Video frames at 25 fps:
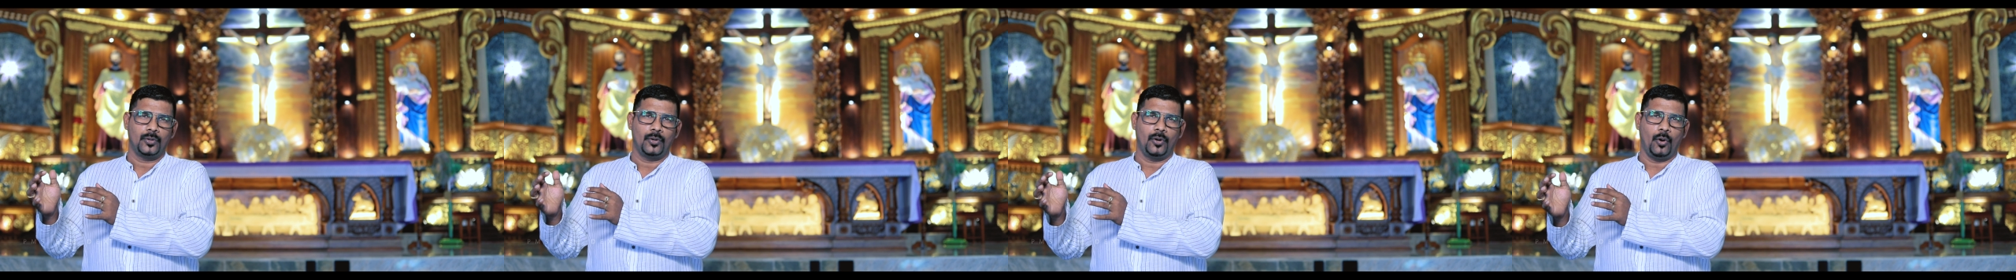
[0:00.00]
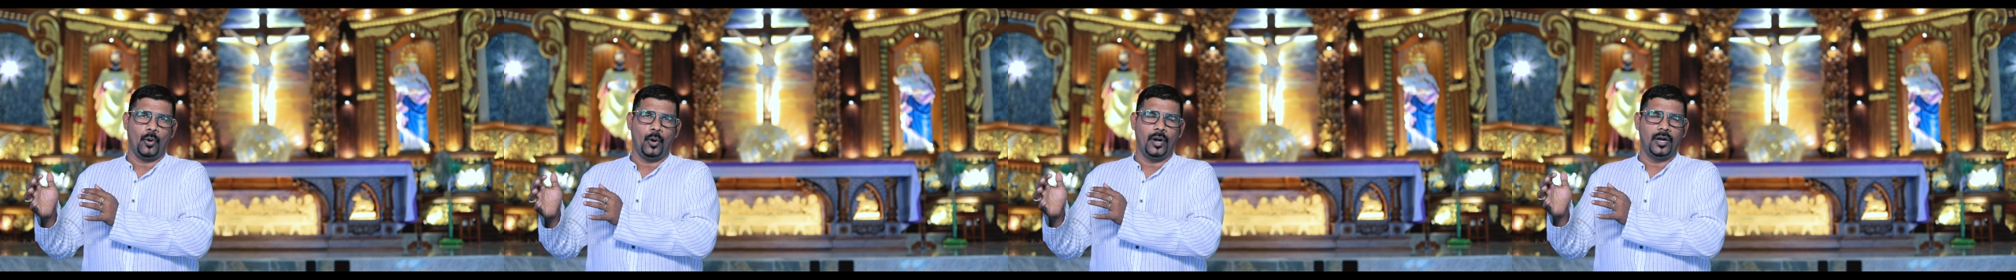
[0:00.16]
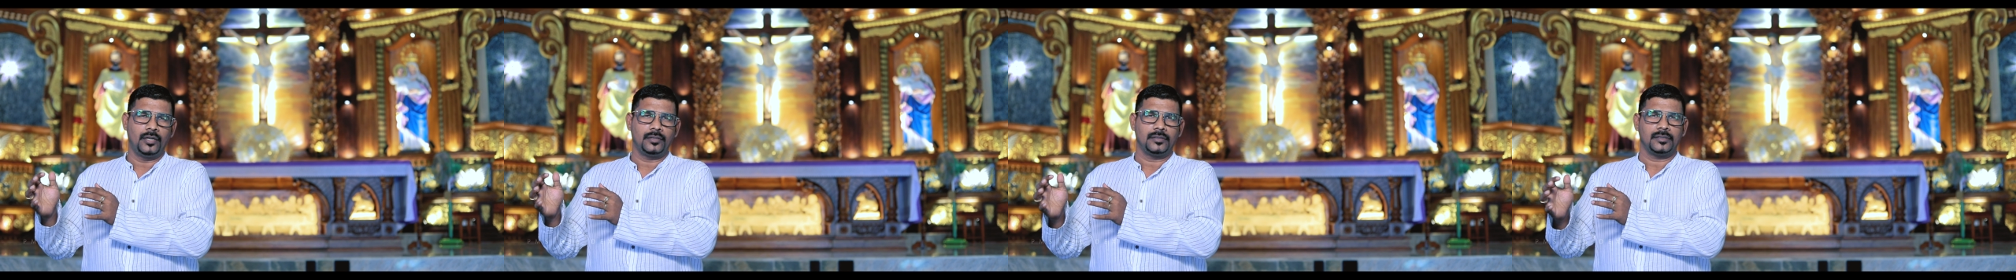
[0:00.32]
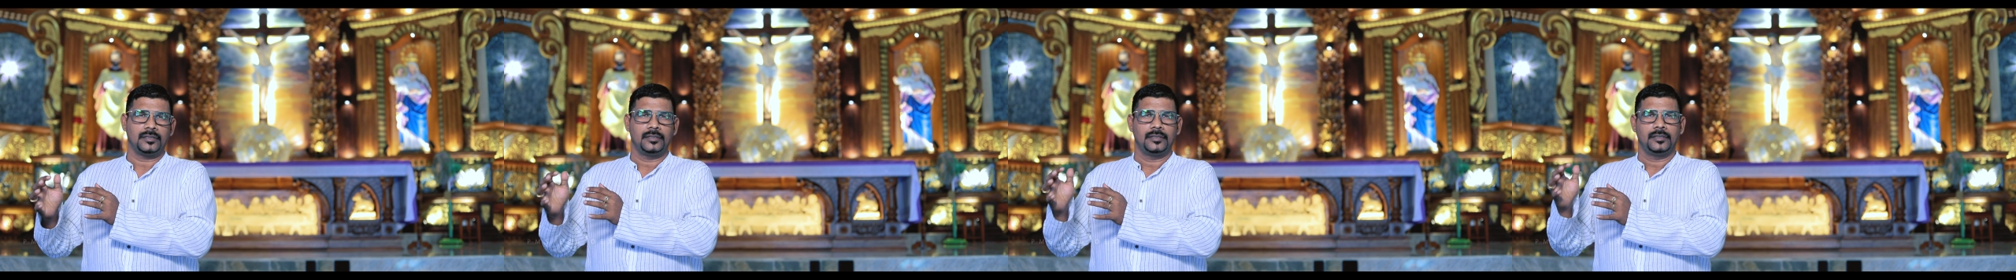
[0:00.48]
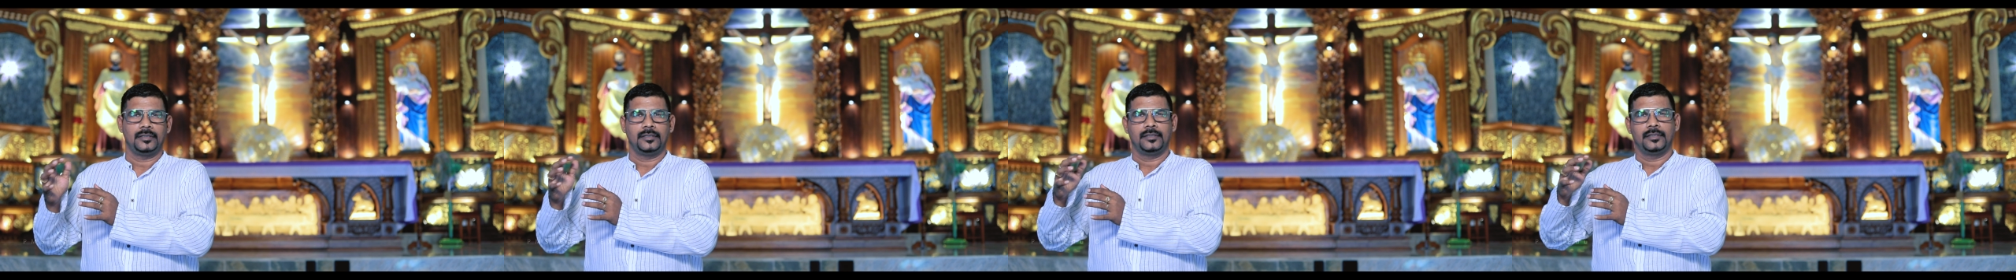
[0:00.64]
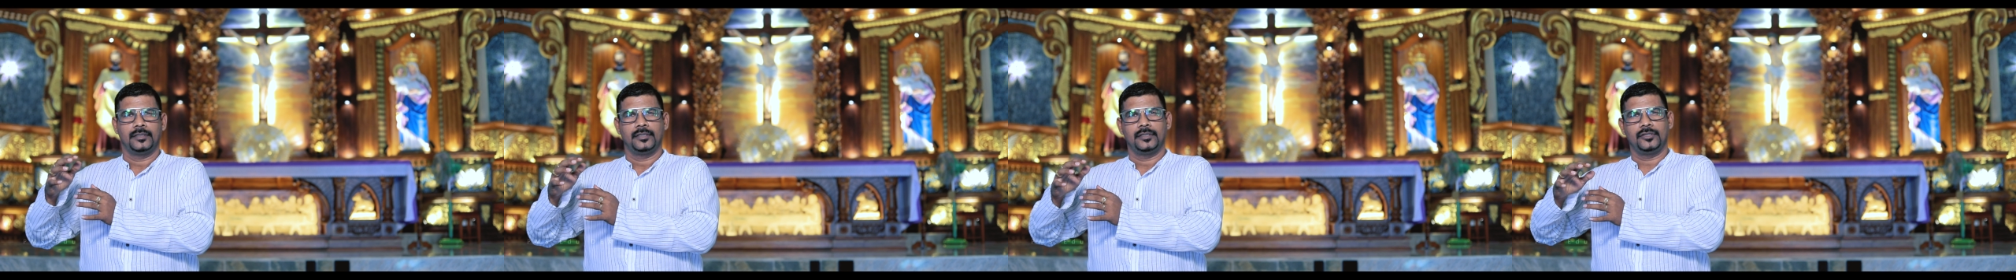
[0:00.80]
or
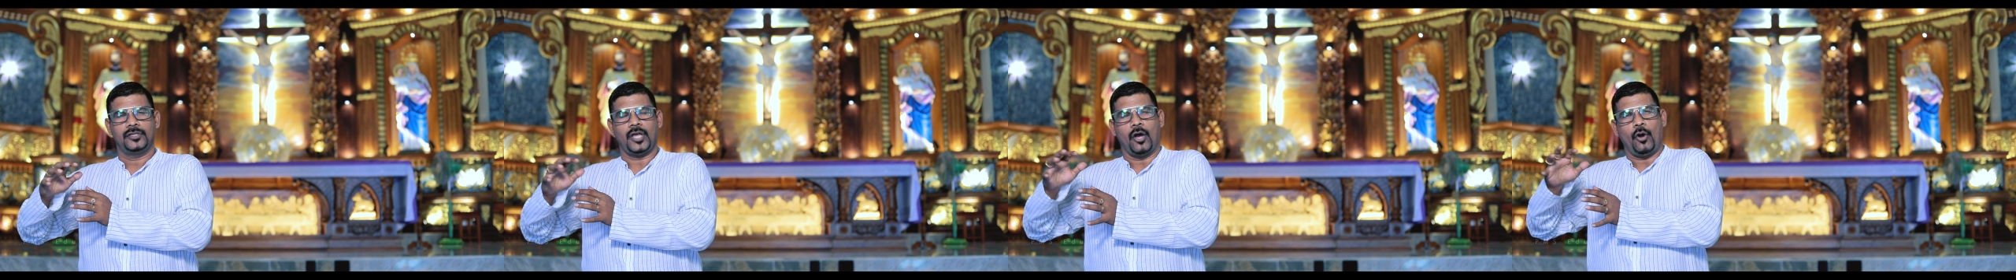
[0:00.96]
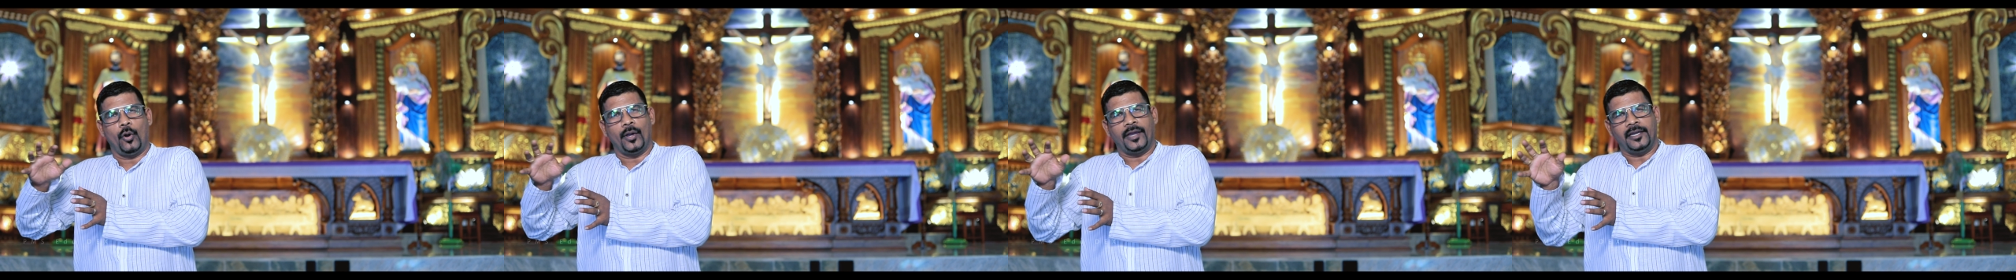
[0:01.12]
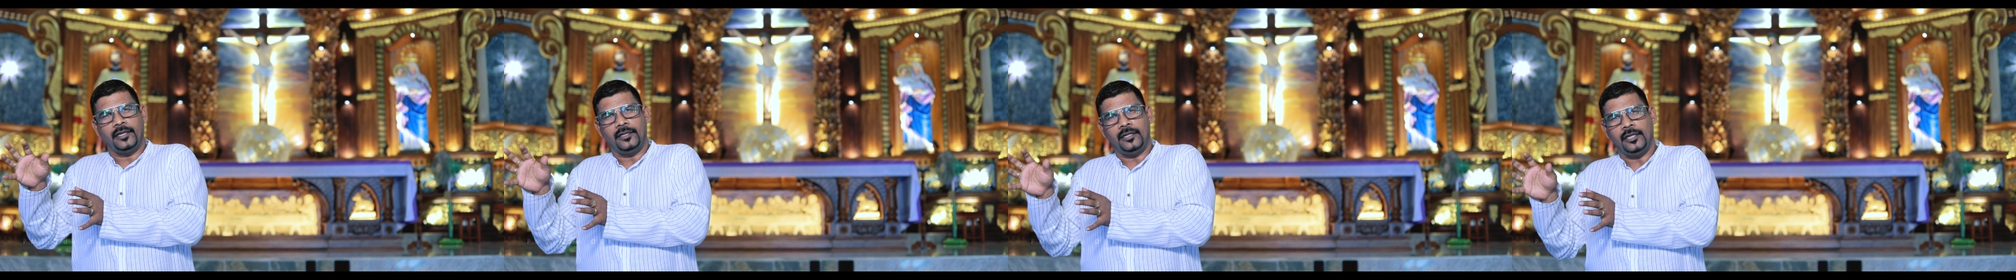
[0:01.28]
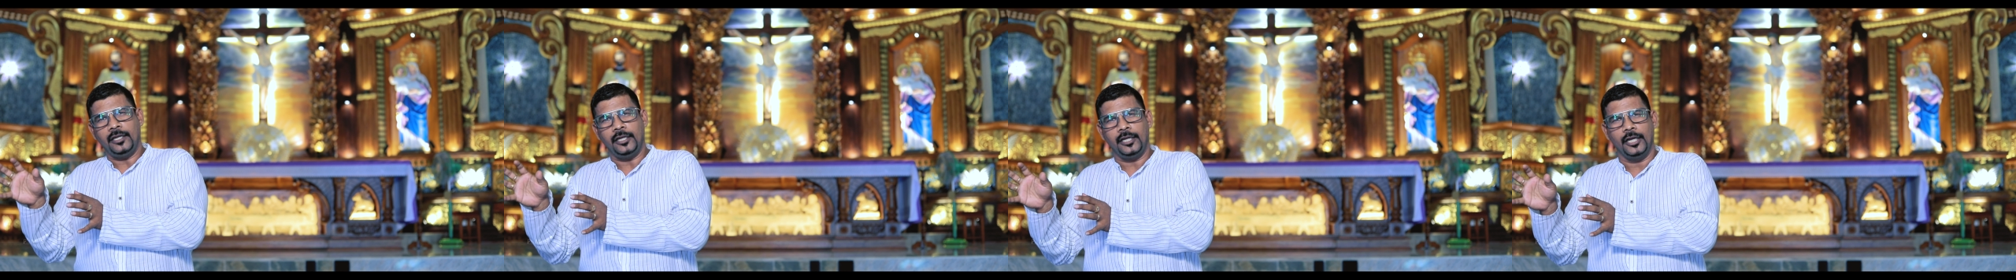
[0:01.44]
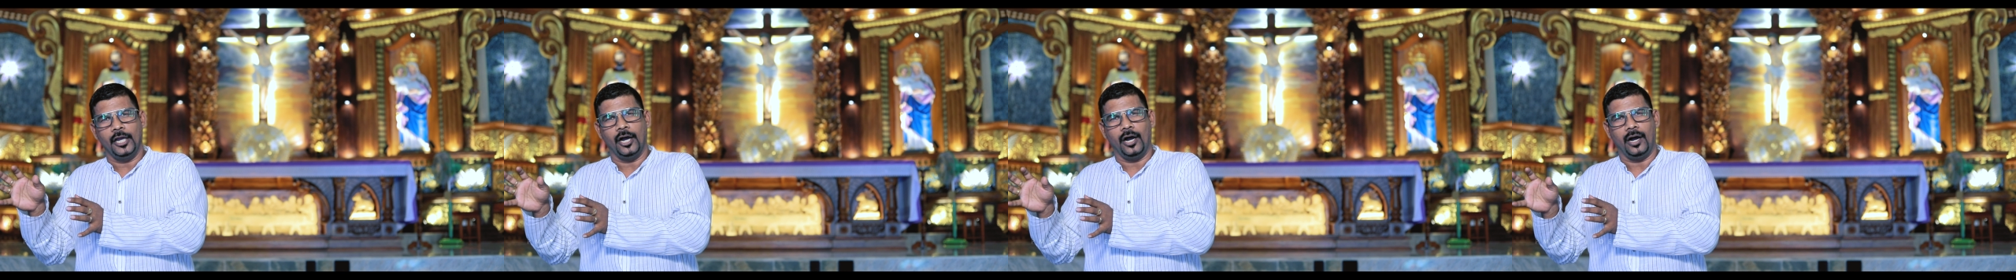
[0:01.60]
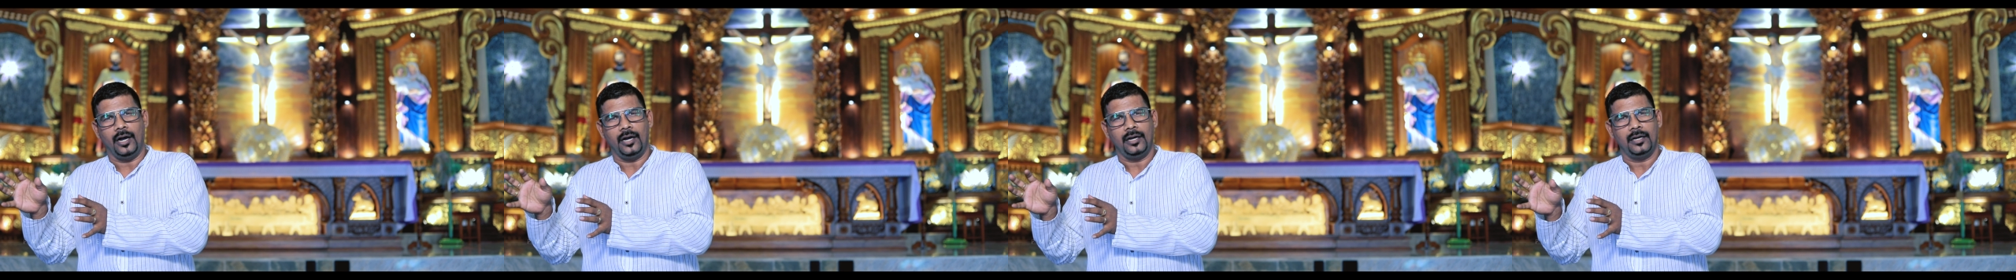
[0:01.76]
the
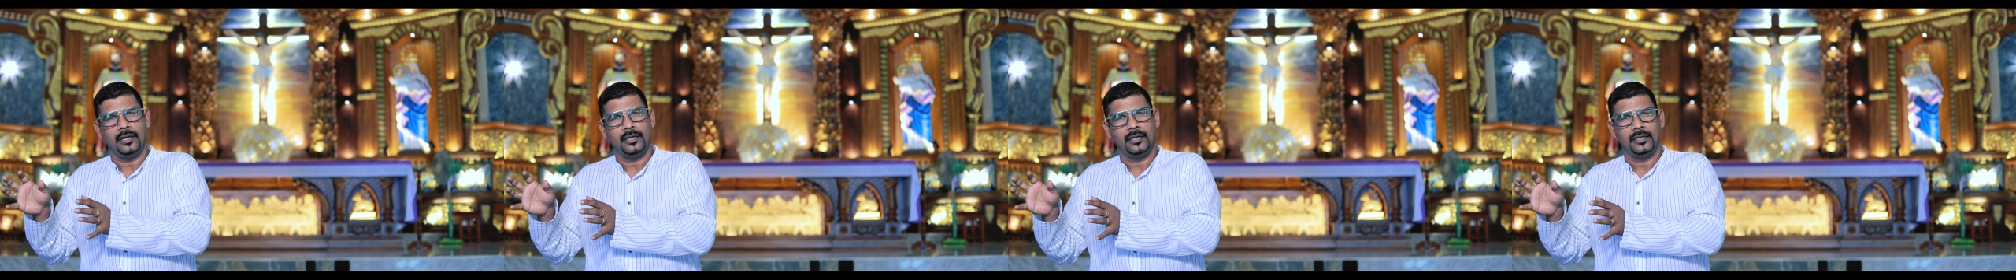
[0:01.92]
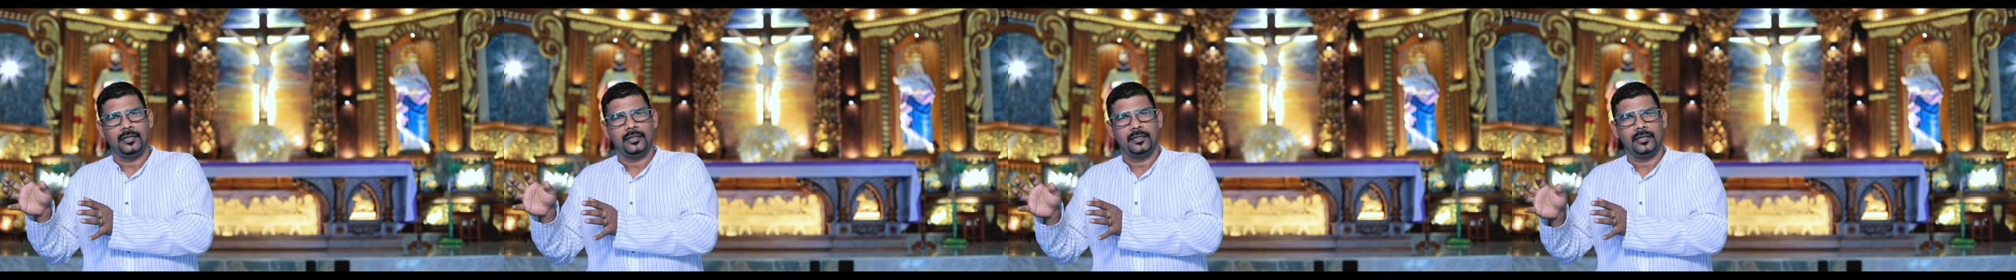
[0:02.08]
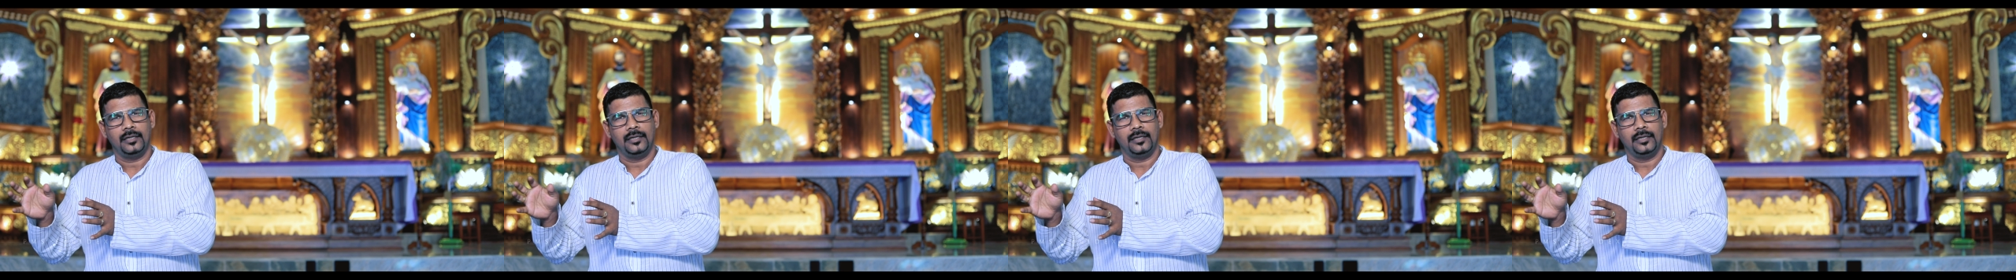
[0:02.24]
idea,